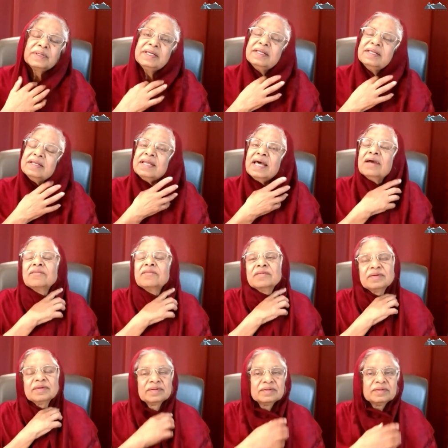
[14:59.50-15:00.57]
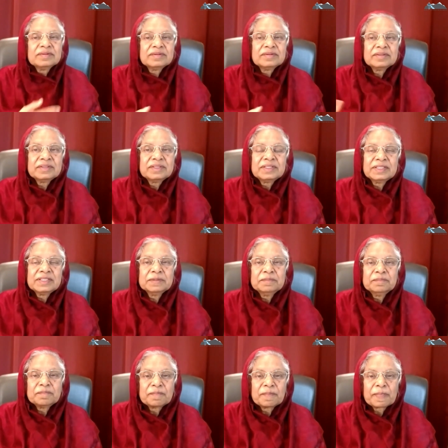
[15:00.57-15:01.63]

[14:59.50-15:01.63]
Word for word: He didn't have uh,